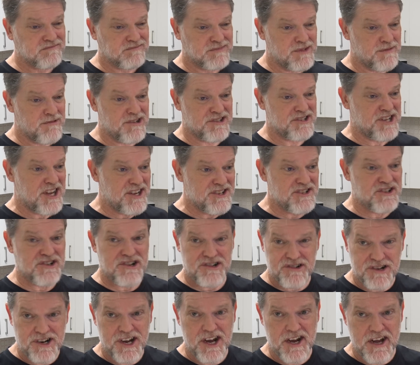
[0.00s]
I mean, it tastes all
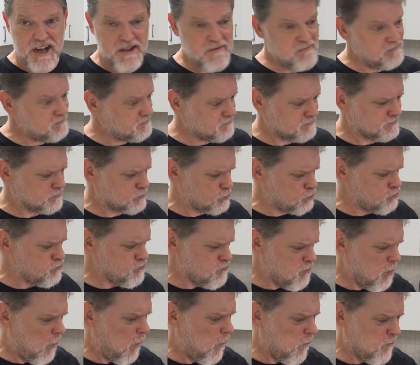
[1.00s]
right.
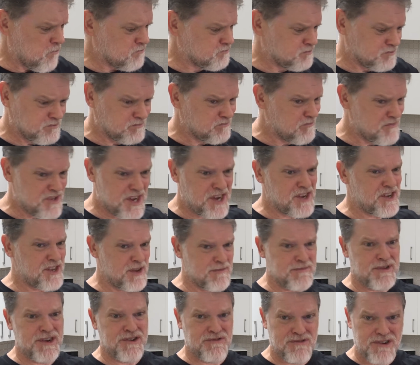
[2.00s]
Don't get
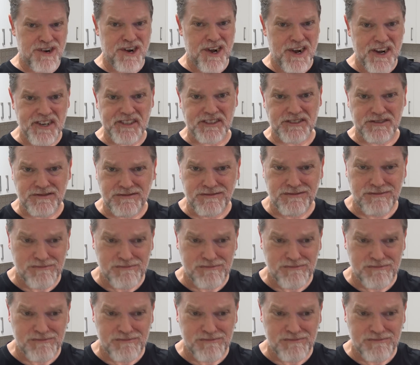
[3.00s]
me wrong.